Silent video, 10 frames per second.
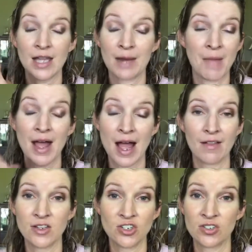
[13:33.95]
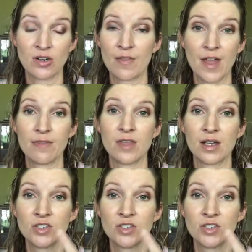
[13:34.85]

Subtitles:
and my eyelashes are not that thick.